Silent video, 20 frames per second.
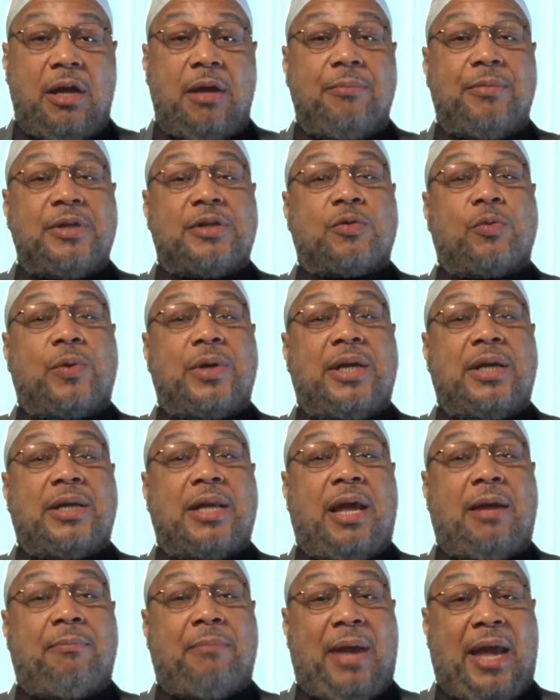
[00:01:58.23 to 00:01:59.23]
between
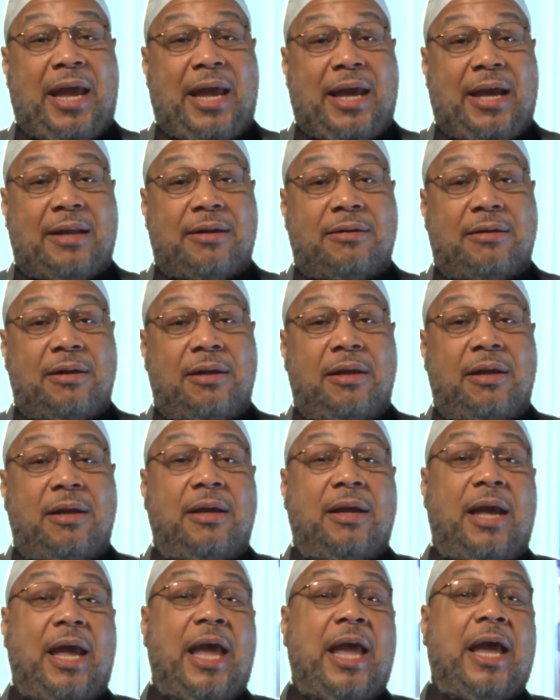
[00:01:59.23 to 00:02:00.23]
a man
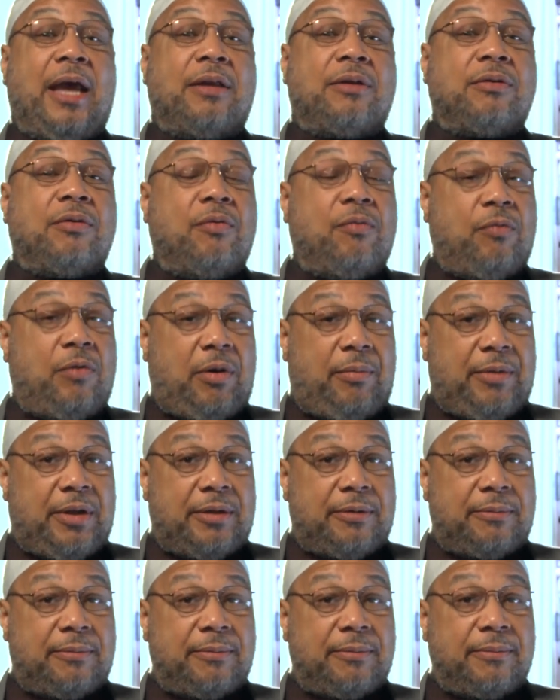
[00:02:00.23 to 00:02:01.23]
and
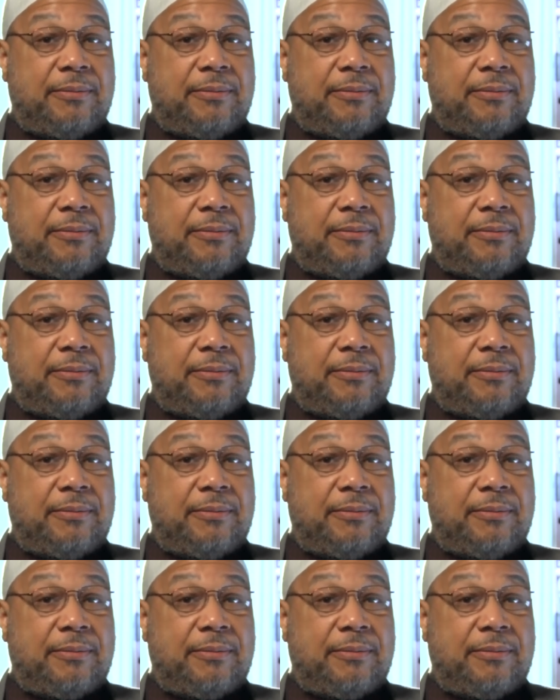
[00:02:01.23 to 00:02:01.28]
woman.